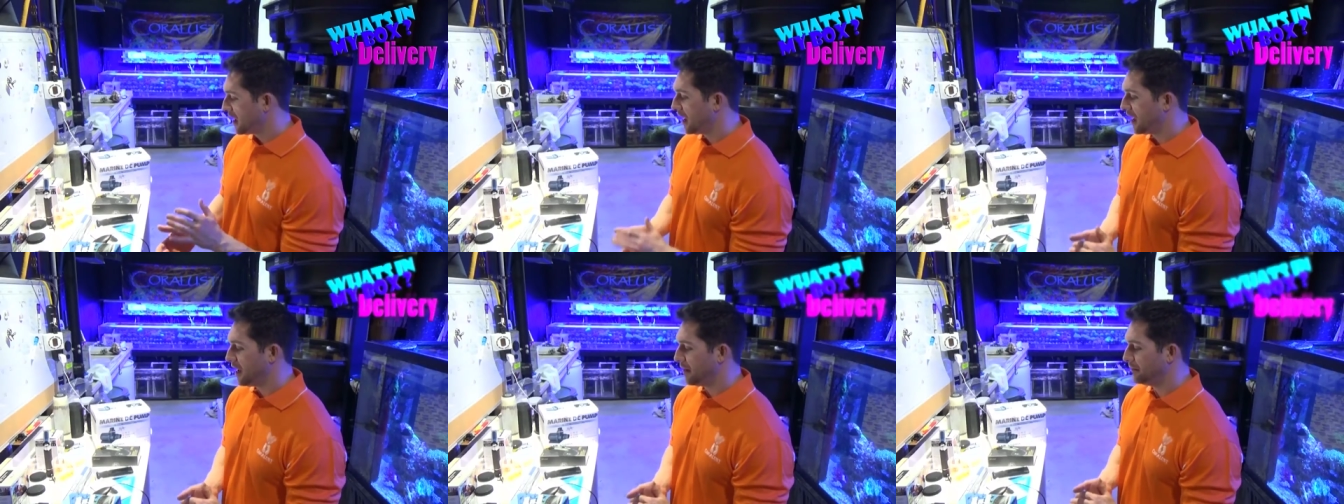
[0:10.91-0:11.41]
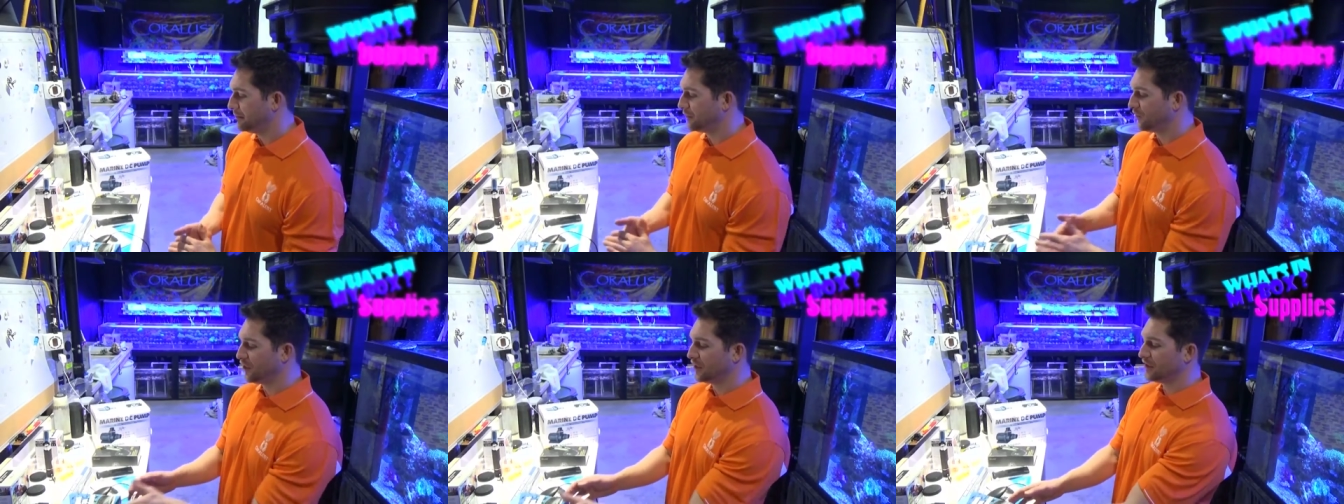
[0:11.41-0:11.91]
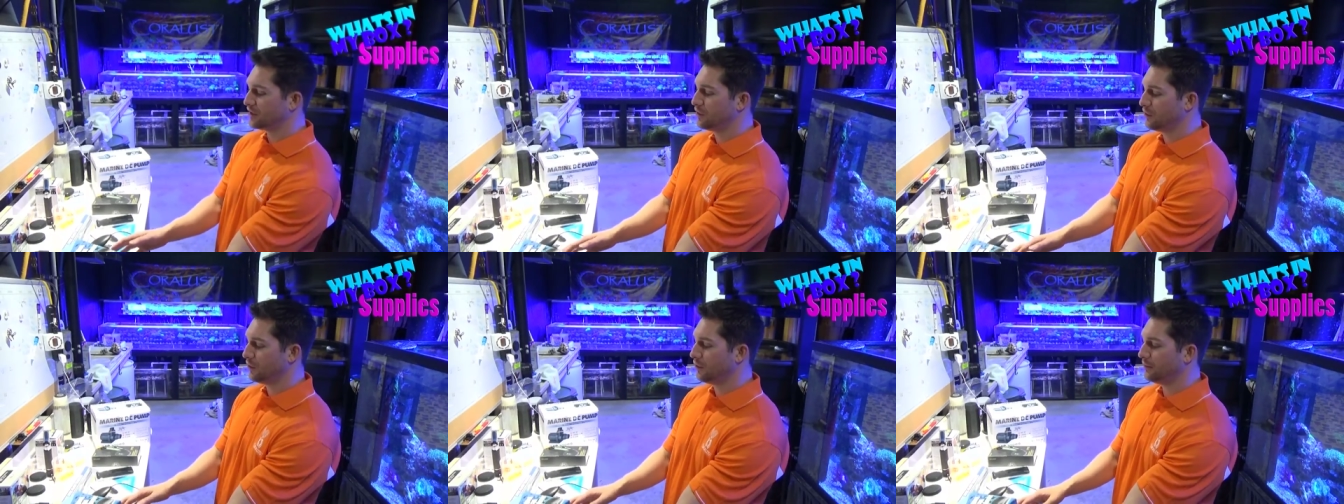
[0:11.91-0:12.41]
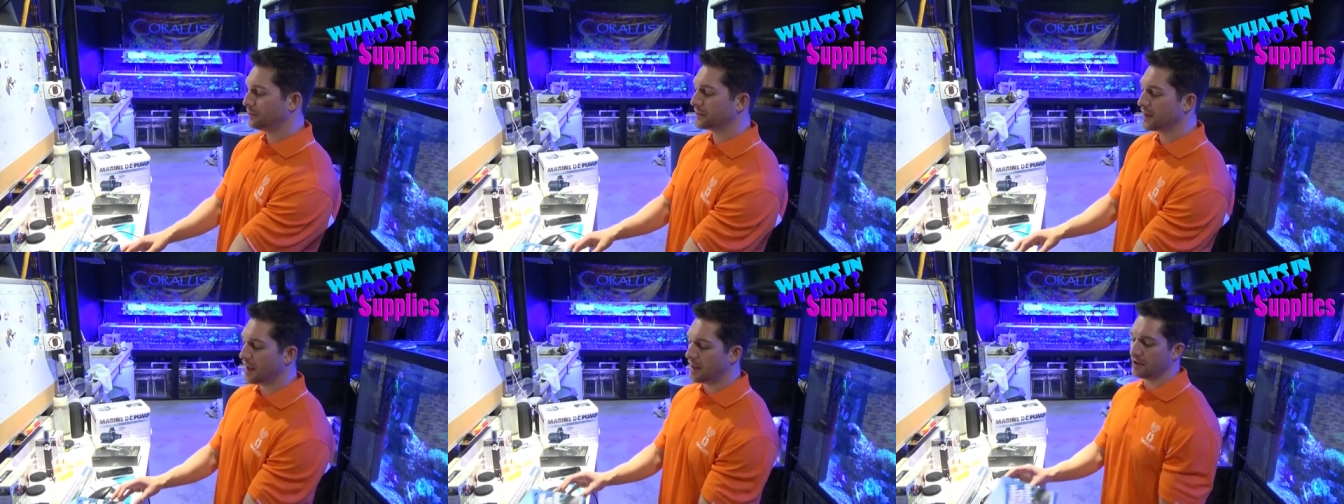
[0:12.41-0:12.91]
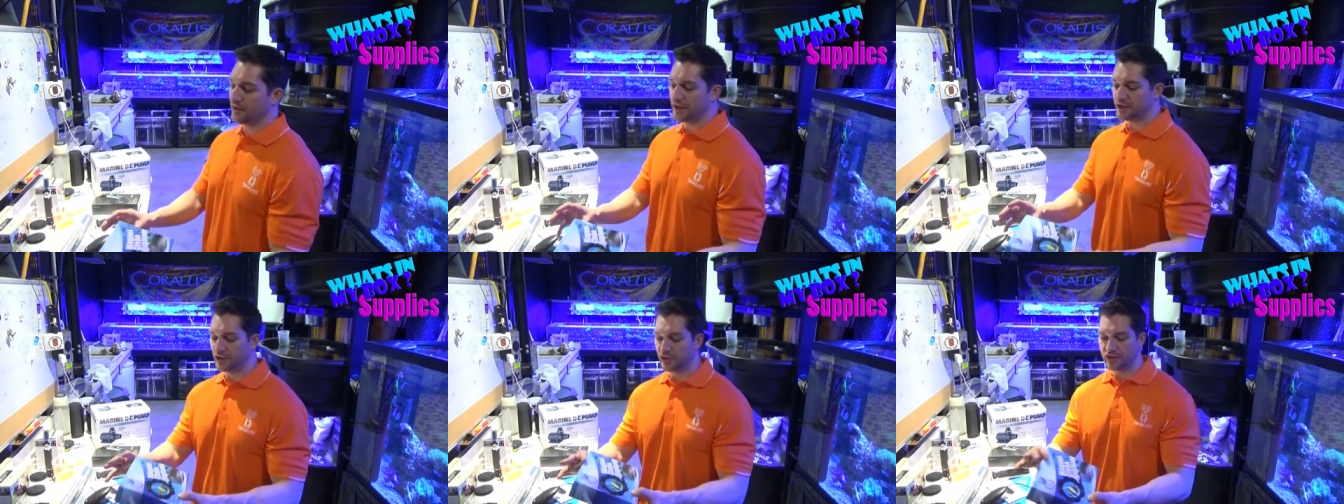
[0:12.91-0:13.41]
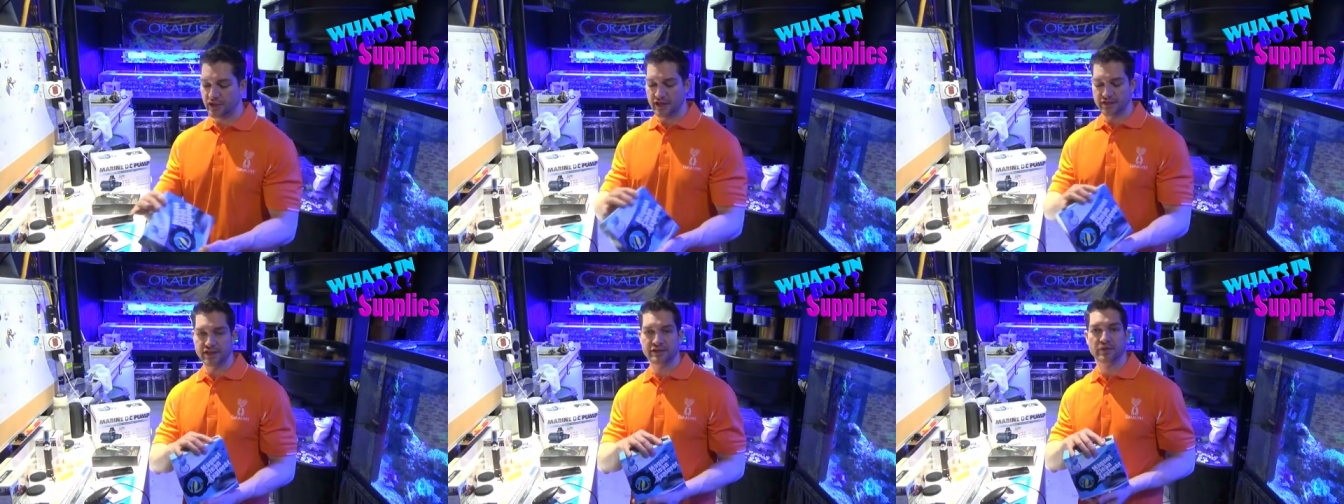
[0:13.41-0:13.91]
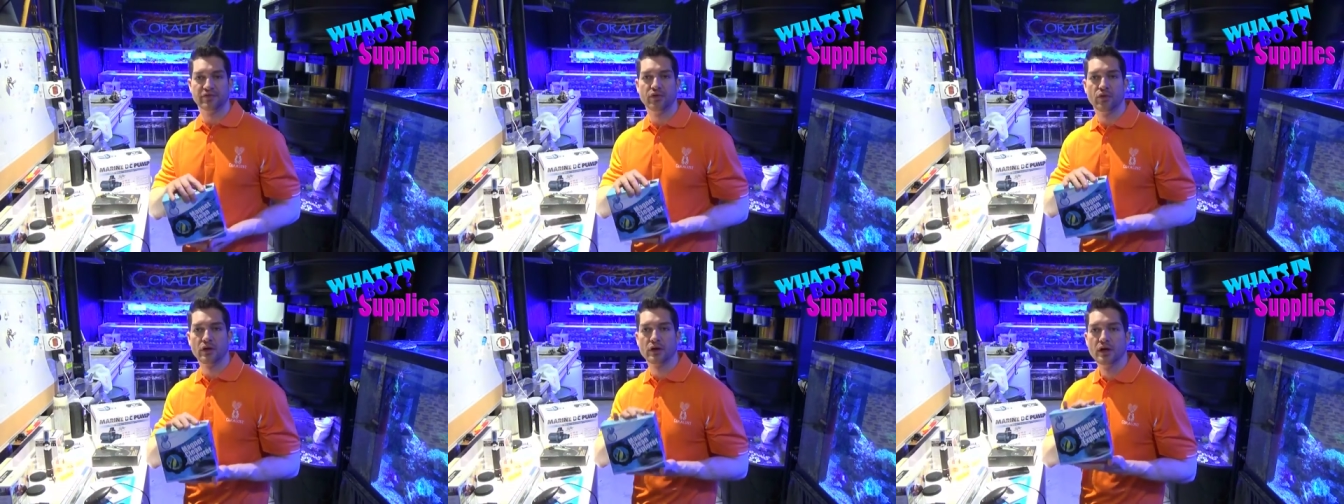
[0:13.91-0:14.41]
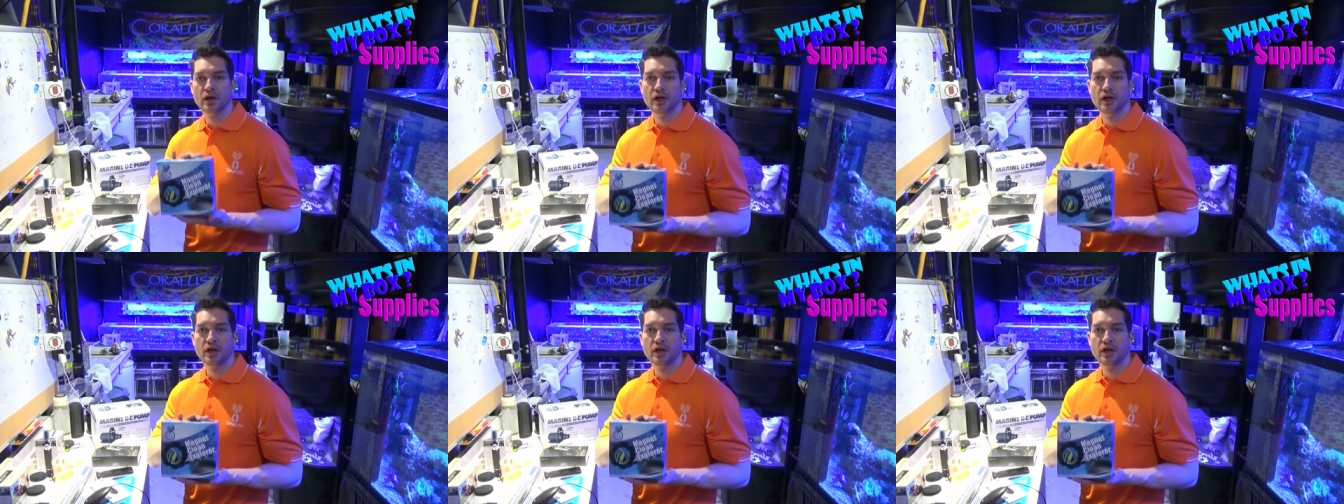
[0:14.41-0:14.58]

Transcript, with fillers: Uh, really cool. I don't know if I showed you guys these before,